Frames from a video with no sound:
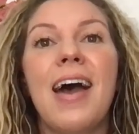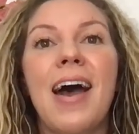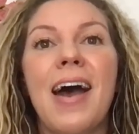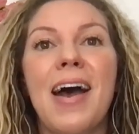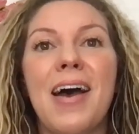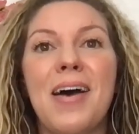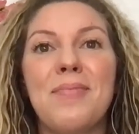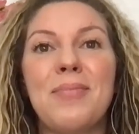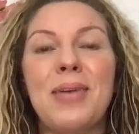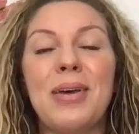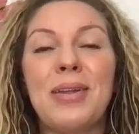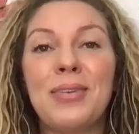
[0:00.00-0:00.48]

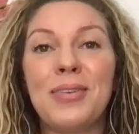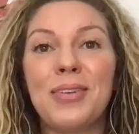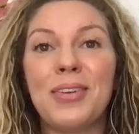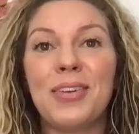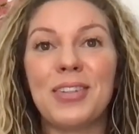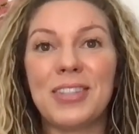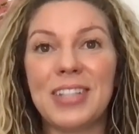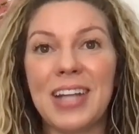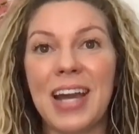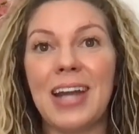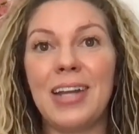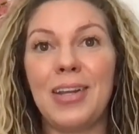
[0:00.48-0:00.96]
and
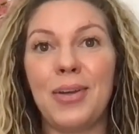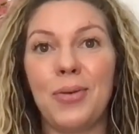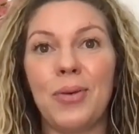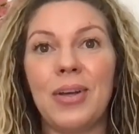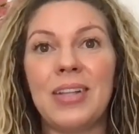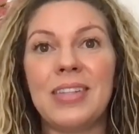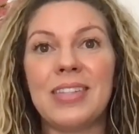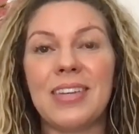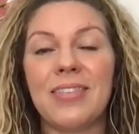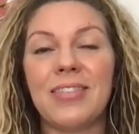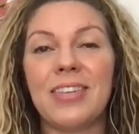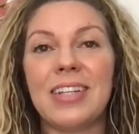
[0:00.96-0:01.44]
your tiny
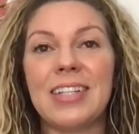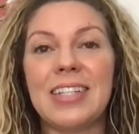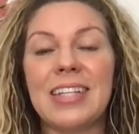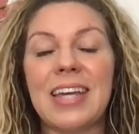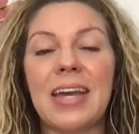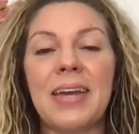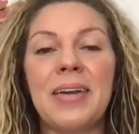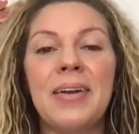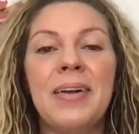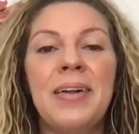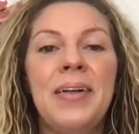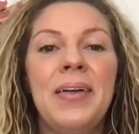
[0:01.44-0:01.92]
wins every
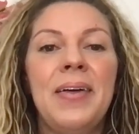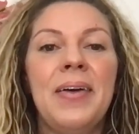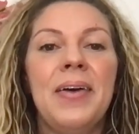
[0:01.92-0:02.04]
day.